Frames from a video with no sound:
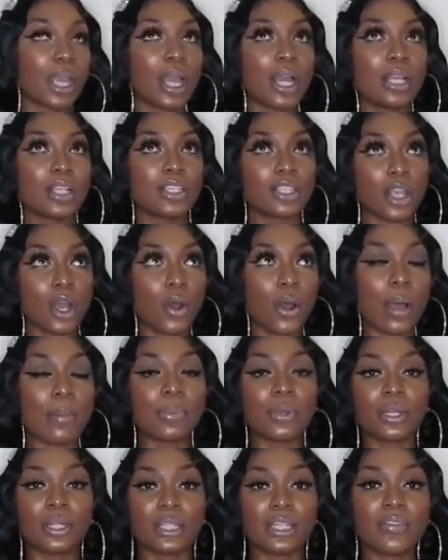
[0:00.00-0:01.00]
So I'm
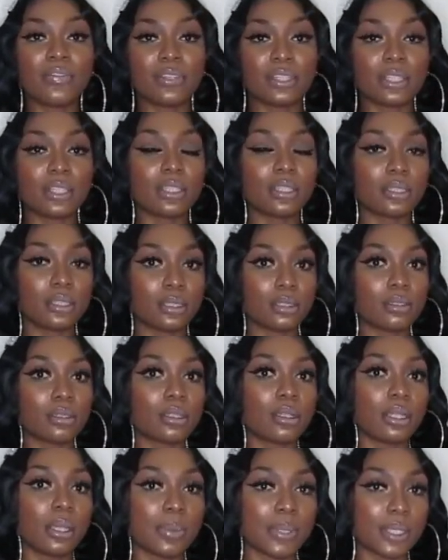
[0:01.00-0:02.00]
going to give it to you.
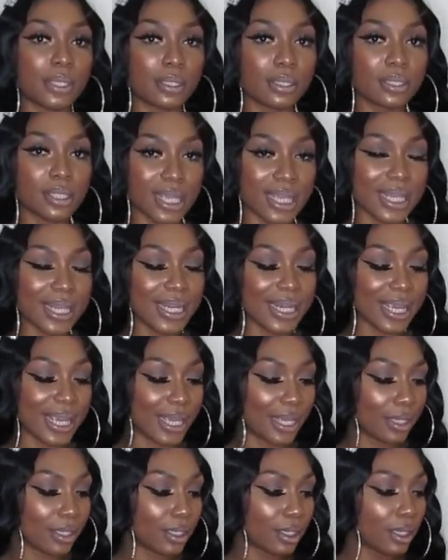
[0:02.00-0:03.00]
So let me say that
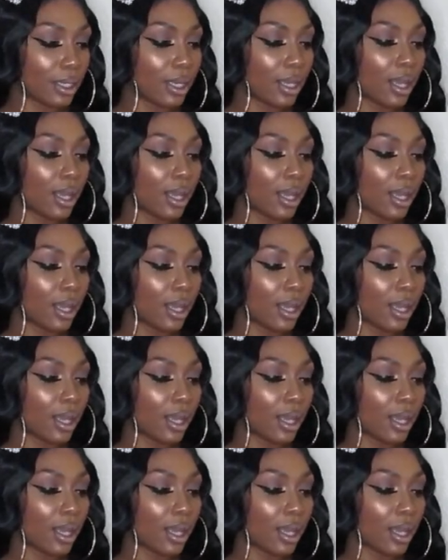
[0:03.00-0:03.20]
again.